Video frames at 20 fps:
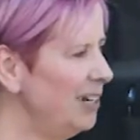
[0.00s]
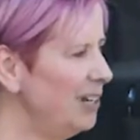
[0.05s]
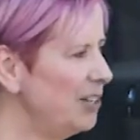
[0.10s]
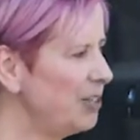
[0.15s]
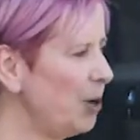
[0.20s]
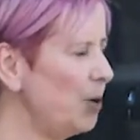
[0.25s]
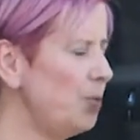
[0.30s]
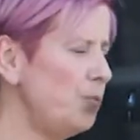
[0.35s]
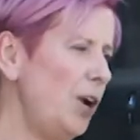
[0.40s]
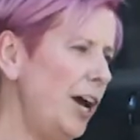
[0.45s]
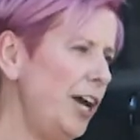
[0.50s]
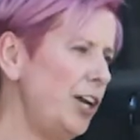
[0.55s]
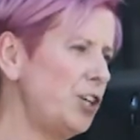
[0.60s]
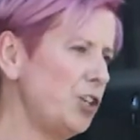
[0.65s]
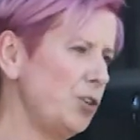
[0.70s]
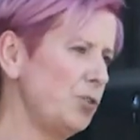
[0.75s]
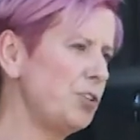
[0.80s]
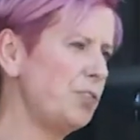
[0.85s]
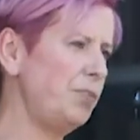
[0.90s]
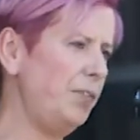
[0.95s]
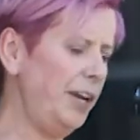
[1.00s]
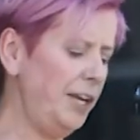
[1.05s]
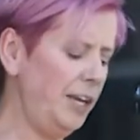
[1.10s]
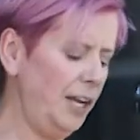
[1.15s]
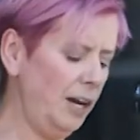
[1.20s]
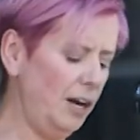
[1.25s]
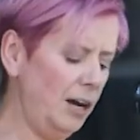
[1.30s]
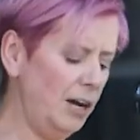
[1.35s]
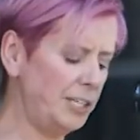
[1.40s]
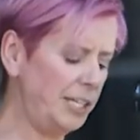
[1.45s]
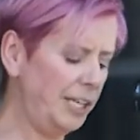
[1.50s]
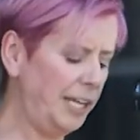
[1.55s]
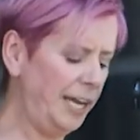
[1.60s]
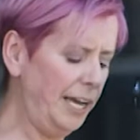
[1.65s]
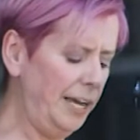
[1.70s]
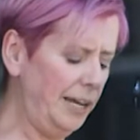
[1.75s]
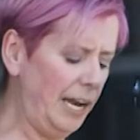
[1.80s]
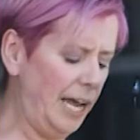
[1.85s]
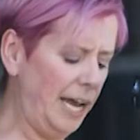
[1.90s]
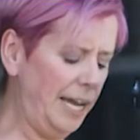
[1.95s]
So at Rachel's Vineyard a
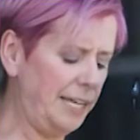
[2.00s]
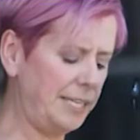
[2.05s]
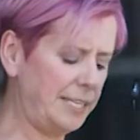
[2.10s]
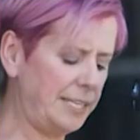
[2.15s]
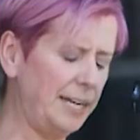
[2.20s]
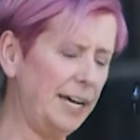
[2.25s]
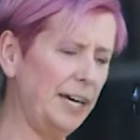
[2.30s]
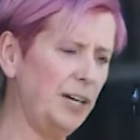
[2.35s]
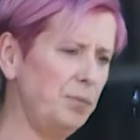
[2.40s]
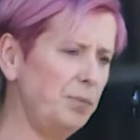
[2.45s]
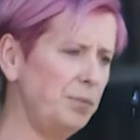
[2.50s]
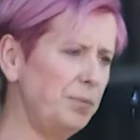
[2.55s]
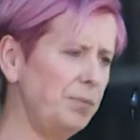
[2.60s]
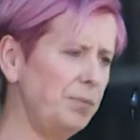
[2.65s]
year later,